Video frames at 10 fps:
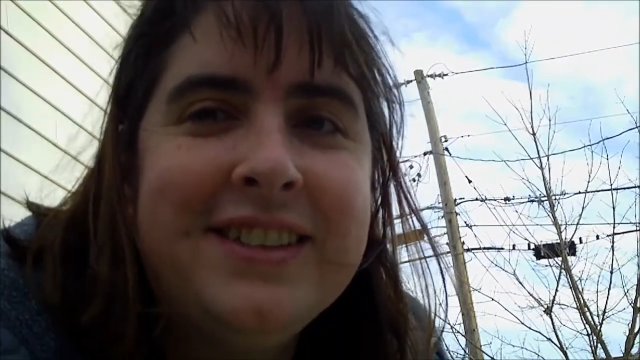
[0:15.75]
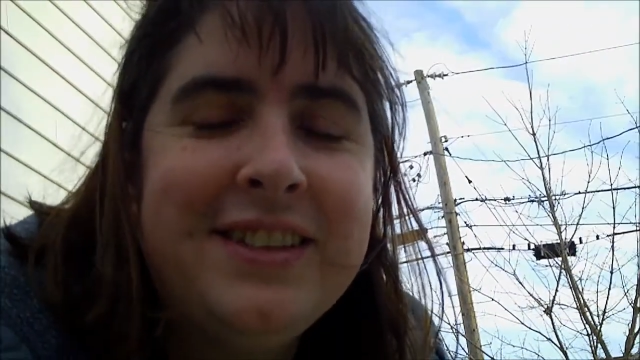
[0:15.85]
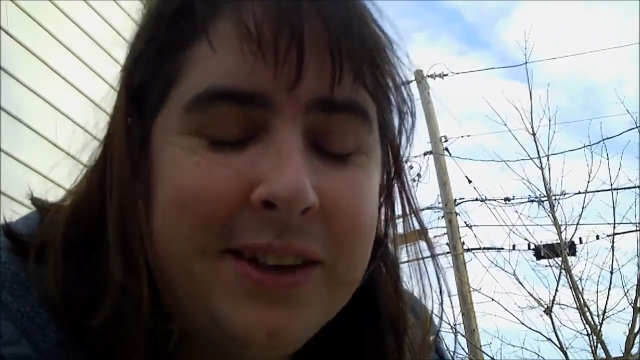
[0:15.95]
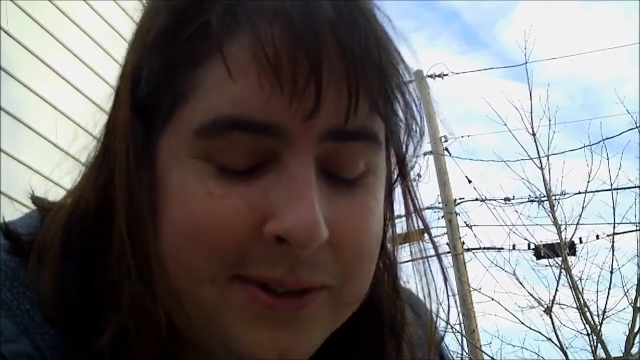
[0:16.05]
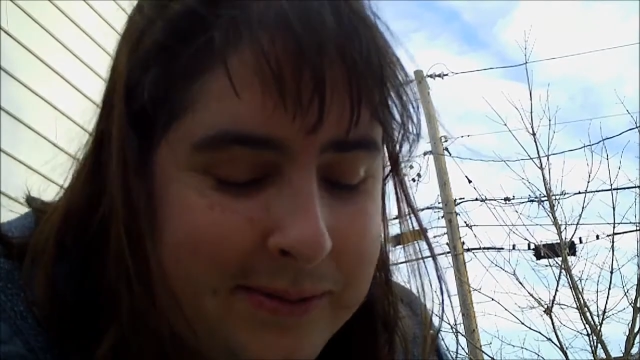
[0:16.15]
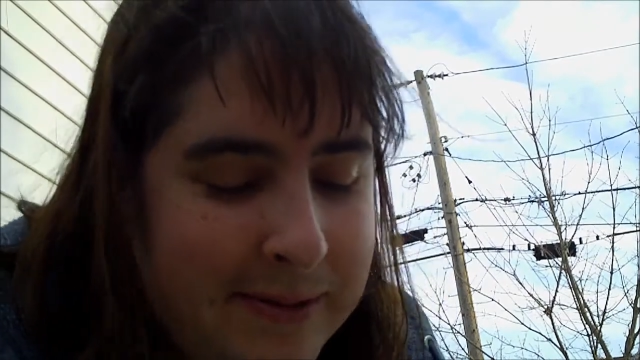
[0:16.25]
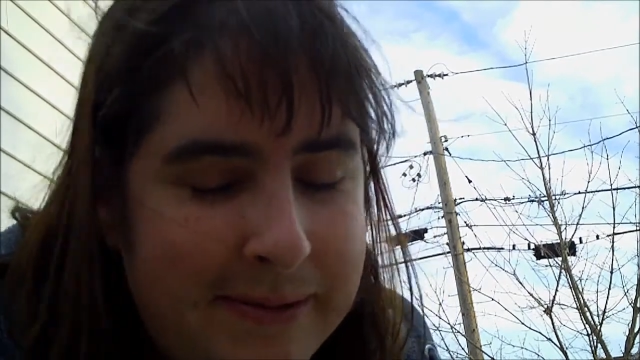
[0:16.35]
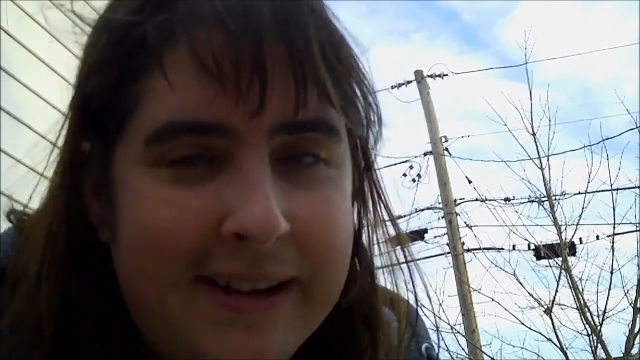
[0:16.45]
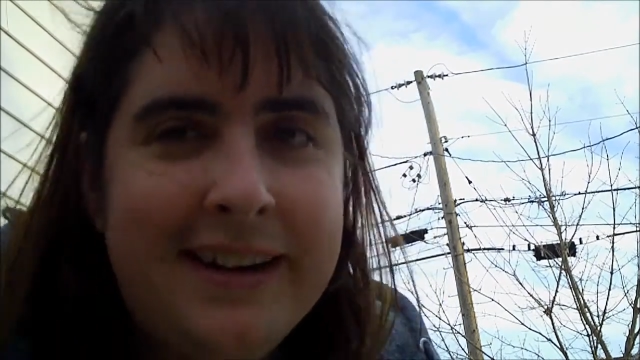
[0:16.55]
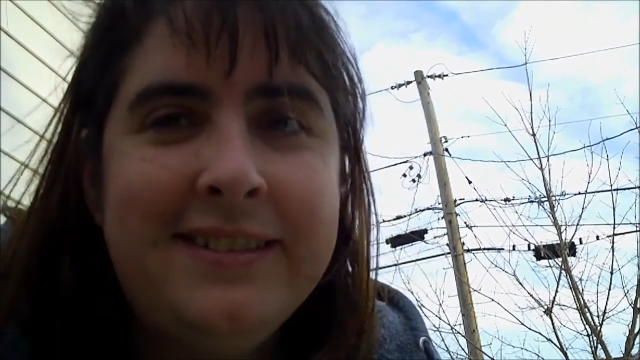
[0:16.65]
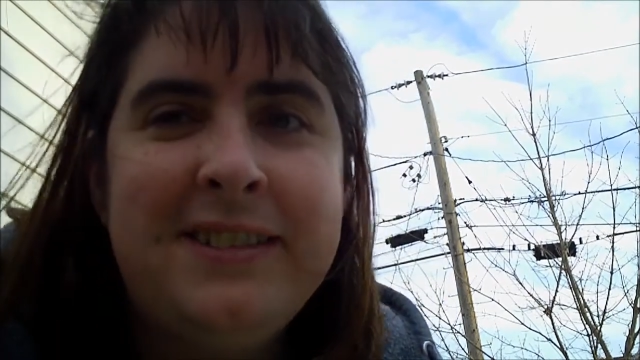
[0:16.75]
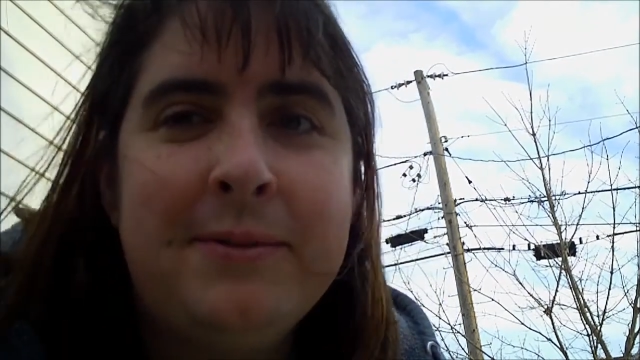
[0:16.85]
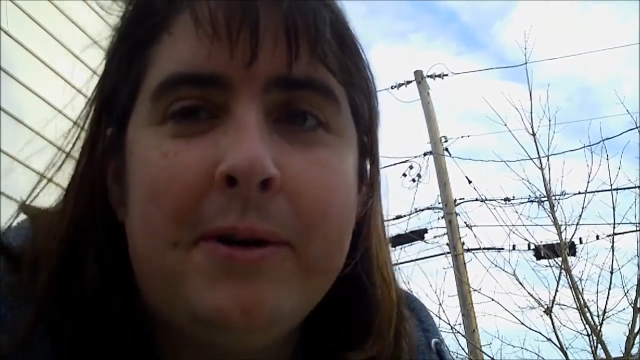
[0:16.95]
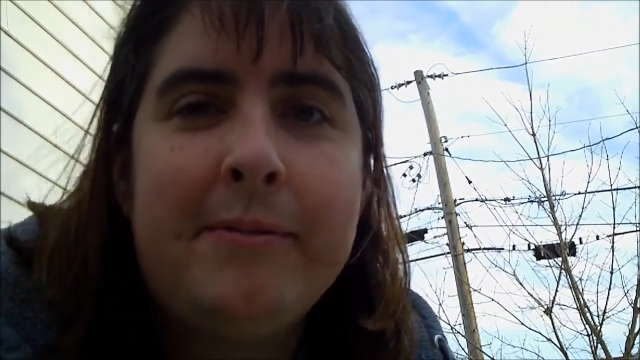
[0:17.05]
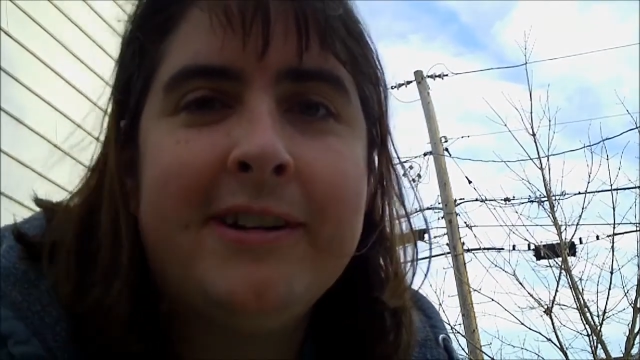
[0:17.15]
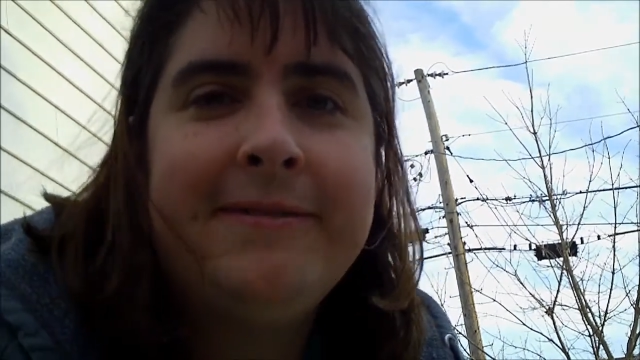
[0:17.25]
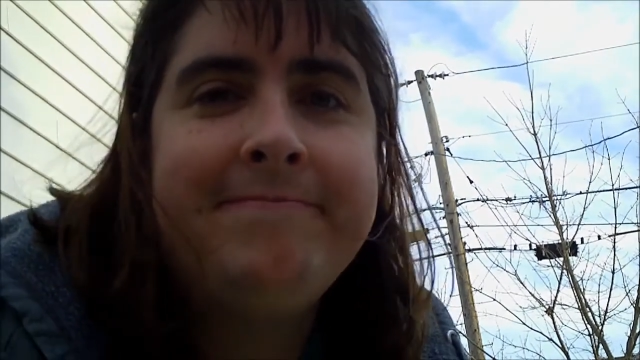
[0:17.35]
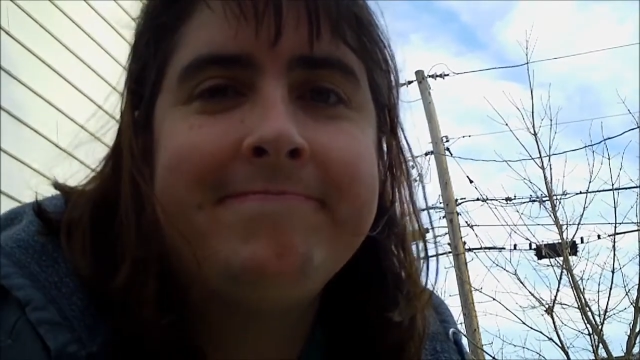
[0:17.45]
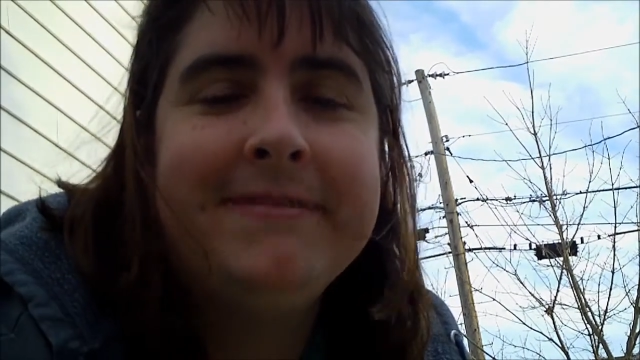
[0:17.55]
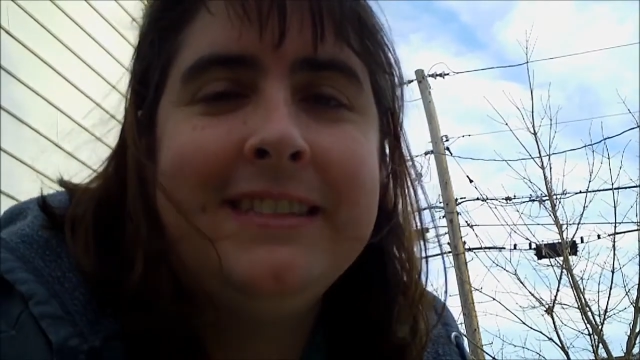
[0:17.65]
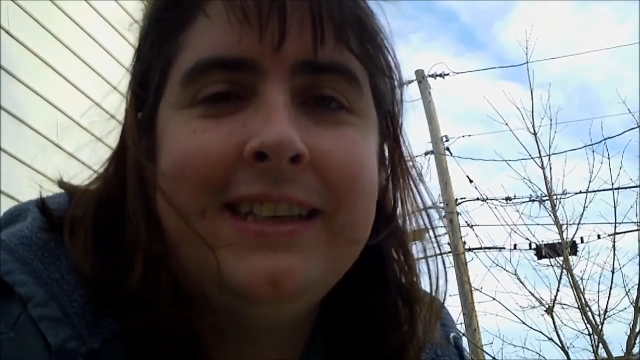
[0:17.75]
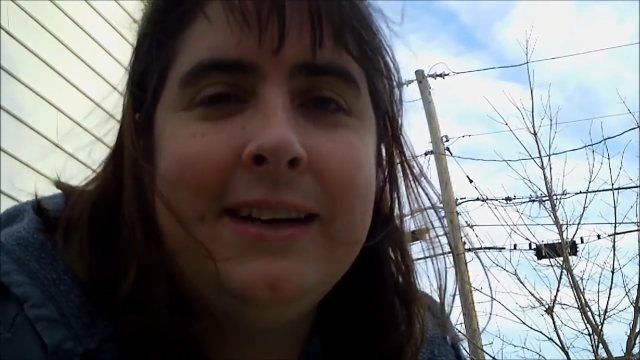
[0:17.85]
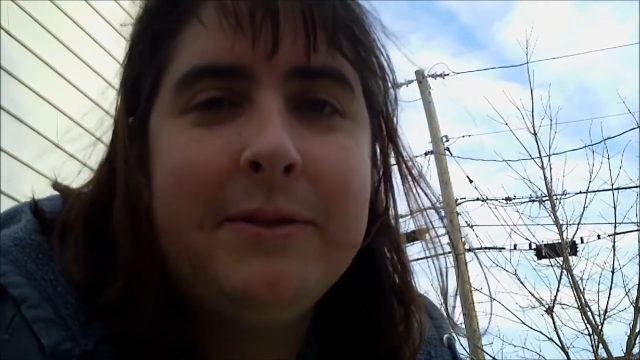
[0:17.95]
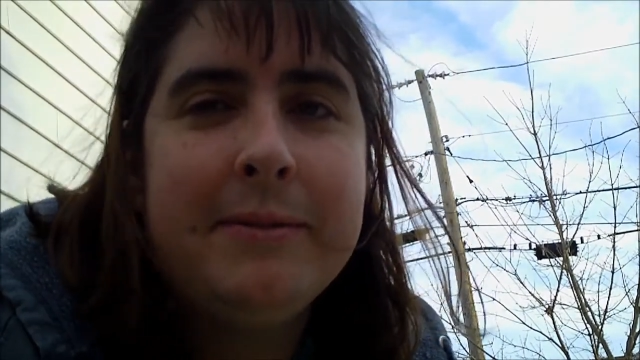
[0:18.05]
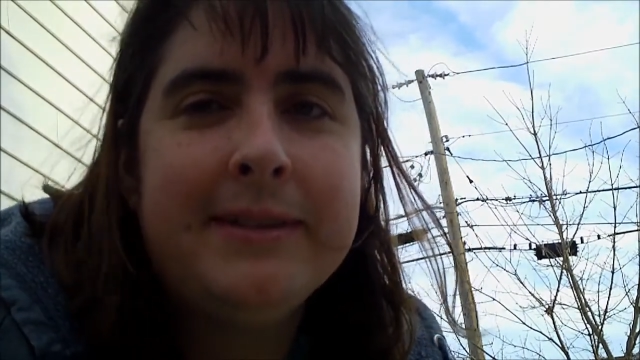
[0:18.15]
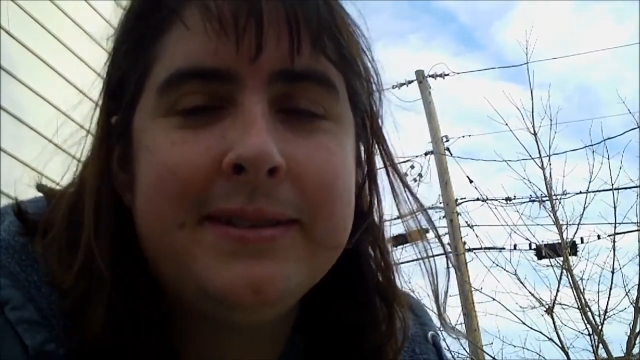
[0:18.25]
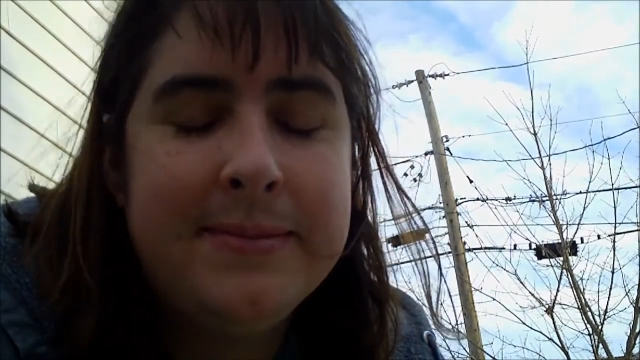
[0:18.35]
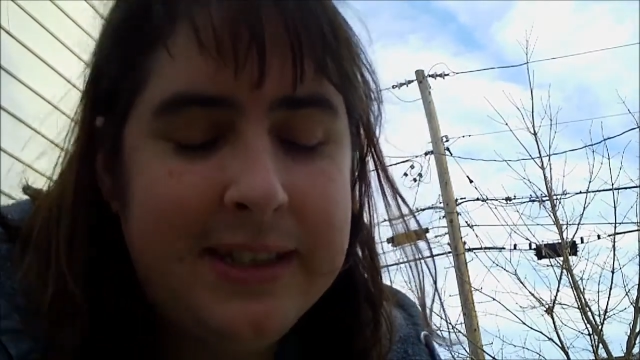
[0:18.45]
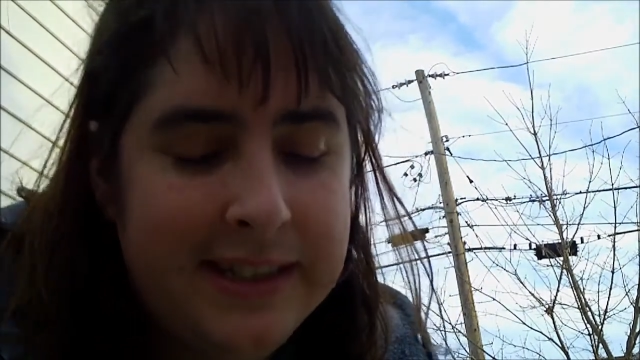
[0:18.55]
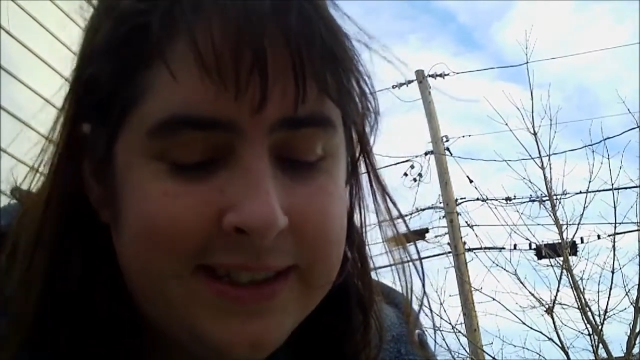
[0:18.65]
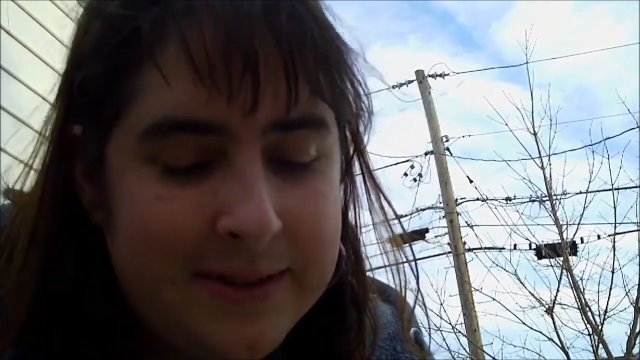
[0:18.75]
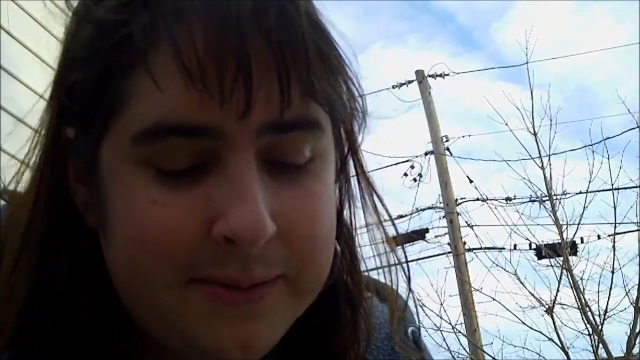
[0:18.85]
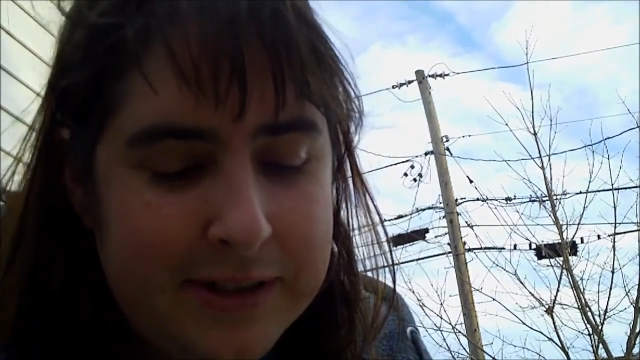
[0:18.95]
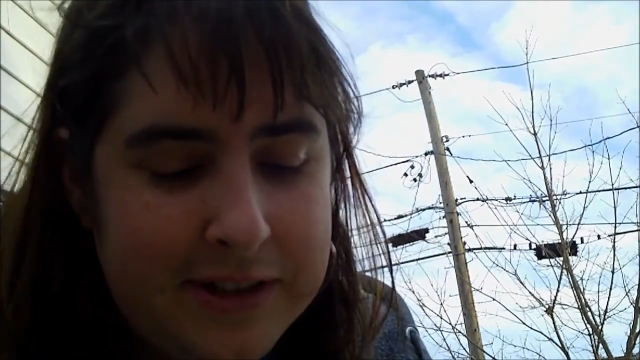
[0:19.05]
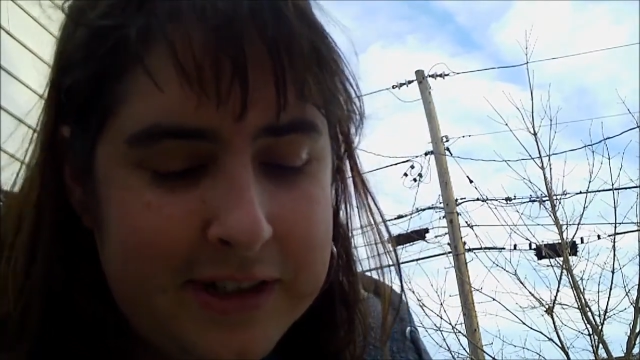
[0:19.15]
So we went out to Walmart and we bought some seeds, which,